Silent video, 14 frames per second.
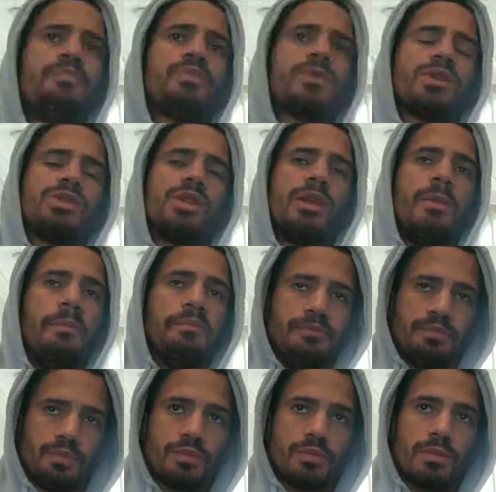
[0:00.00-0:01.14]
so then
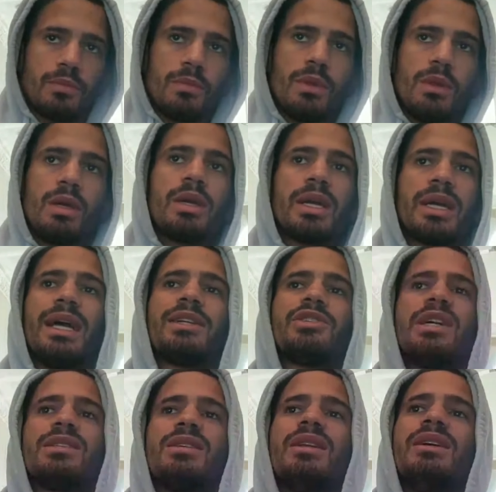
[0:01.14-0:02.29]
can I
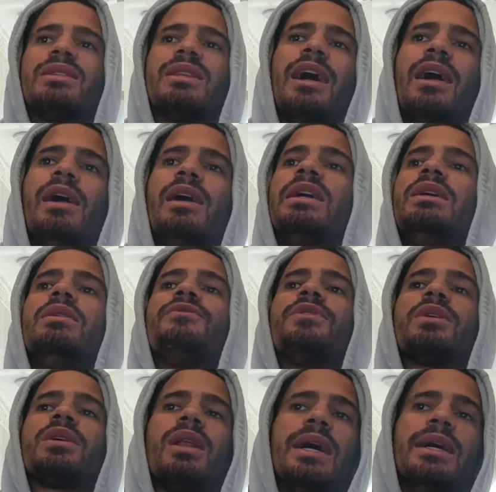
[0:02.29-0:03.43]
translate that? If the
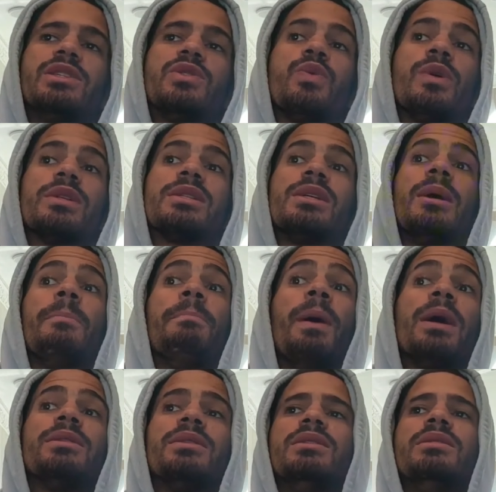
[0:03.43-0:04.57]
client wants an
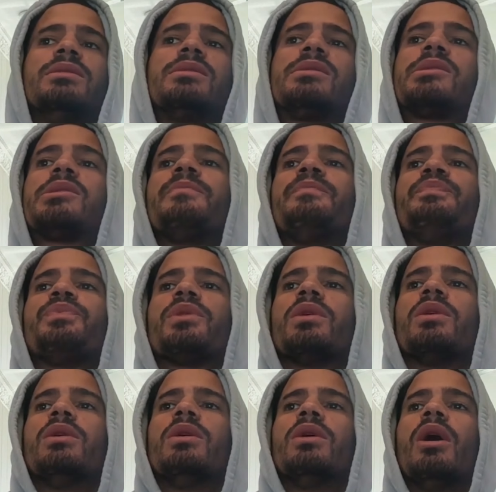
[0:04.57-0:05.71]
abundance
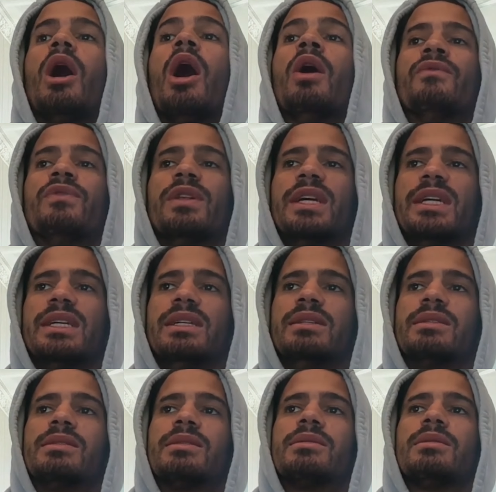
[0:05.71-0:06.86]
of
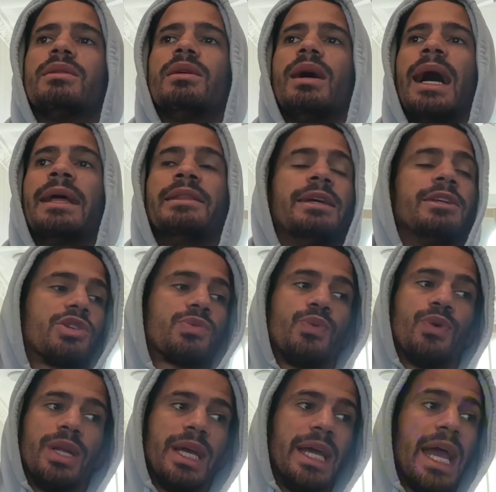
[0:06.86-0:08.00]
leads and they just
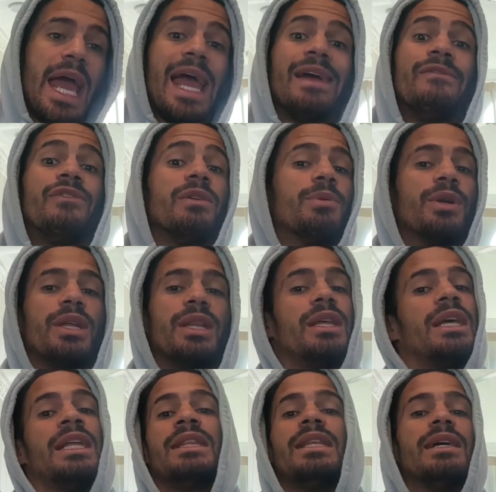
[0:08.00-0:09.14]
want to hit everybody
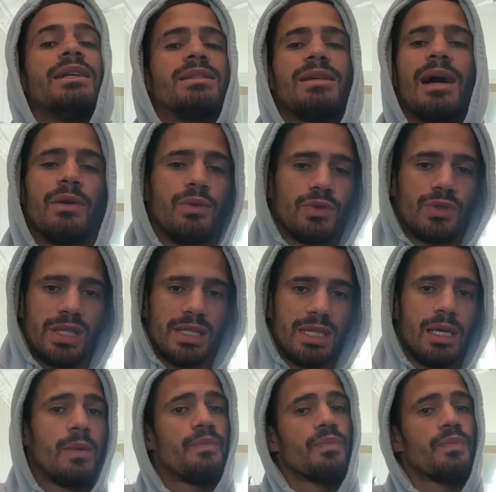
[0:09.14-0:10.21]
in their town or city,